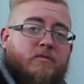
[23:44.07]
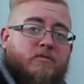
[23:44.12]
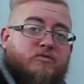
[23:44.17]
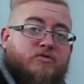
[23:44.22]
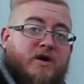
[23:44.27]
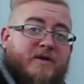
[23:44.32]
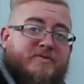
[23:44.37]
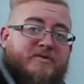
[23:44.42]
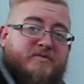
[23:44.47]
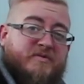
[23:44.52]

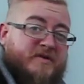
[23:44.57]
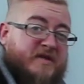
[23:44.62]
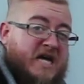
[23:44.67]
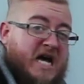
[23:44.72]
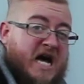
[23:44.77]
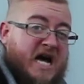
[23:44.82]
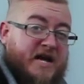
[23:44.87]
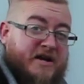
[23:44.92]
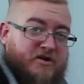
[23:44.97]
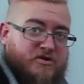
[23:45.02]
dropping them in the
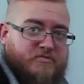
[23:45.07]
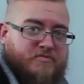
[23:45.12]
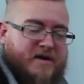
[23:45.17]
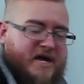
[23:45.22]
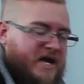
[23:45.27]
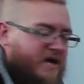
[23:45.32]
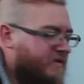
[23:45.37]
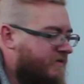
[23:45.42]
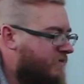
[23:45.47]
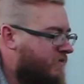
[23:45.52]
iron
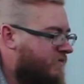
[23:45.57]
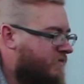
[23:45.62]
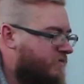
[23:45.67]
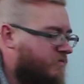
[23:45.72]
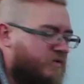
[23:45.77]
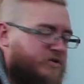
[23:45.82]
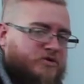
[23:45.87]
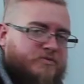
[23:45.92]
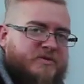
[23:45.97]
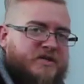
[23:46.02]
bath,
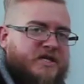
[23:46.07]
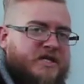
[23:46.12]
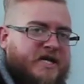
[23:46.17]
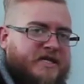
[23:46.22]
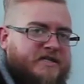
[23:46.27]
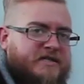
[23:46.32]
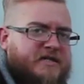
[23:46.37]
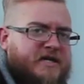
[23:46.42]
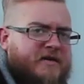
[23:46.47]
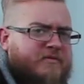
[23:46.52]
which will be the
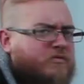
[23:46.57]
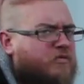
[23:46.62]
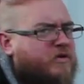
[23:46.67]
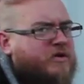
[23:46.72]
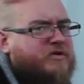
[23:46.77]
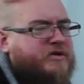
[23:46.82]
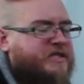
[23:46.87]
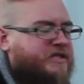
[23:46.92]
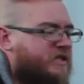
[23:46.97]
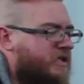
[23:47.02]
next step.
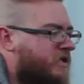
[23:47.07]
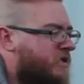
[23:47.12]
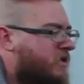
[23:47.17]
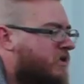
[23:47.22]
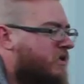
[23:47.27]
Real easy.